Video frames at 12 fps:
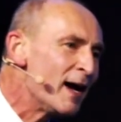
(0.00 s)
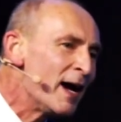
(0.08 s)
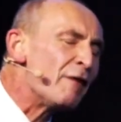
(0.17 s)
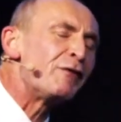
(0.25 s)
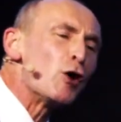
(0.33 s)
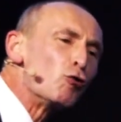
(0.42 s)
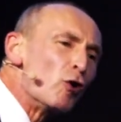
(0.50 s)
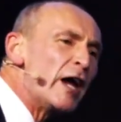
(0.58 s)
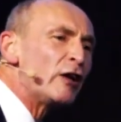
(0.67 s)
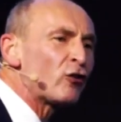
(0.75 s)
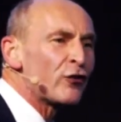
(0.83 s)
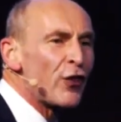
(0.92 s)
if you
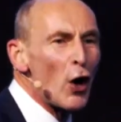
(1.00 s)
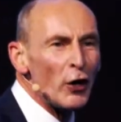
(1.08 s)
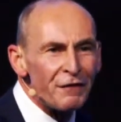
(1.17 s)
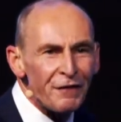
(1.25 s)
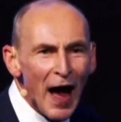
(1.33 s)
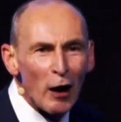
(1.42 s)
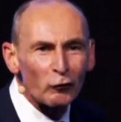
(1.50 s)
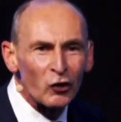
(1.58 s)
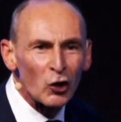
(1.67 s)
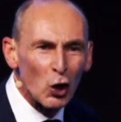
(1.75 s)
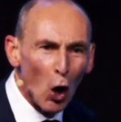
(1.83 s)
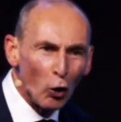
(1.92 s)
reach
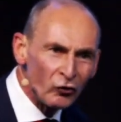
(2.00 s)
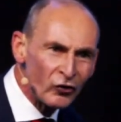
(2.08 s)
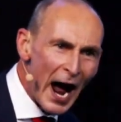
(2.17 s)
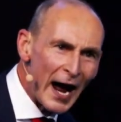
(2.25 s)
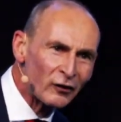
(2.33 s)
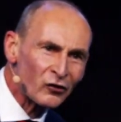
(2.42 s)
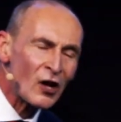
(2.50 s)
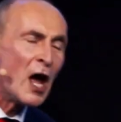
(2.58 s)
30,000 contacts